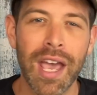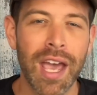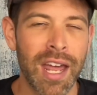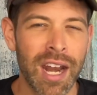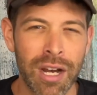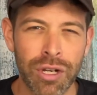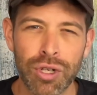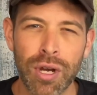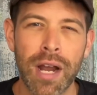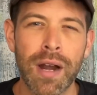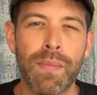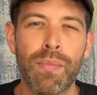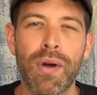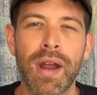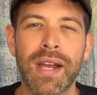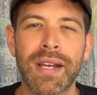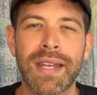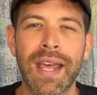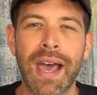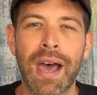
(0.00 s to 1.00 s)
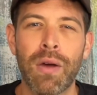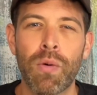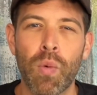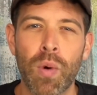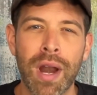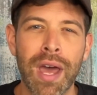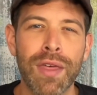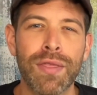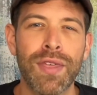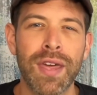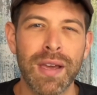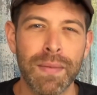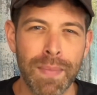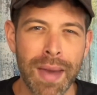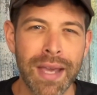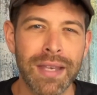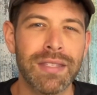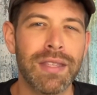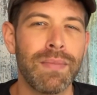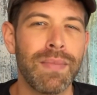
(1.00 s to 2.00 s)
and I try to break down what I think
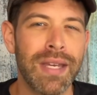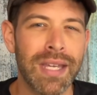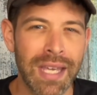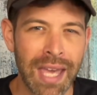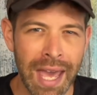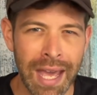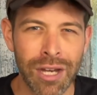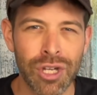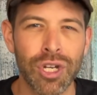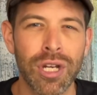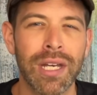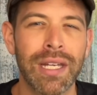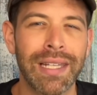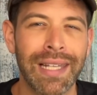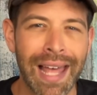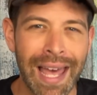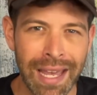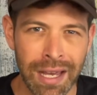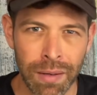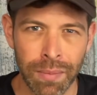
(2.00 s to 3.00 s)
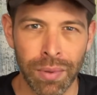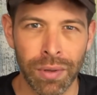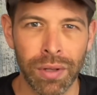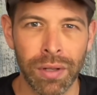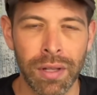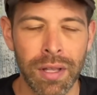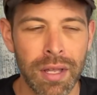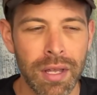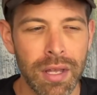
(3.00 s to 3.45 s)
makes them engaging and likable.